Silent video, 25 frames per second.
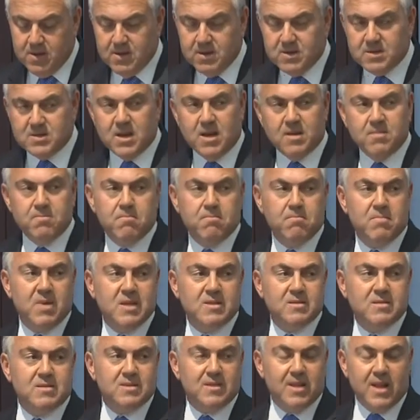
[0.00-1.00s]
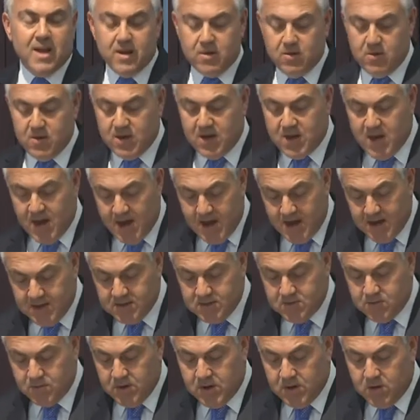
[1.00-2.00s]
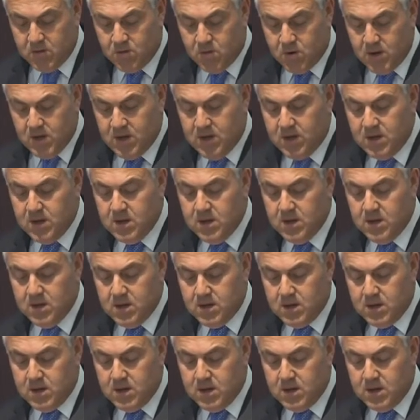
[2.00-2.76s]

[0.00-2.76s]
Some months later in Cairns, we agreed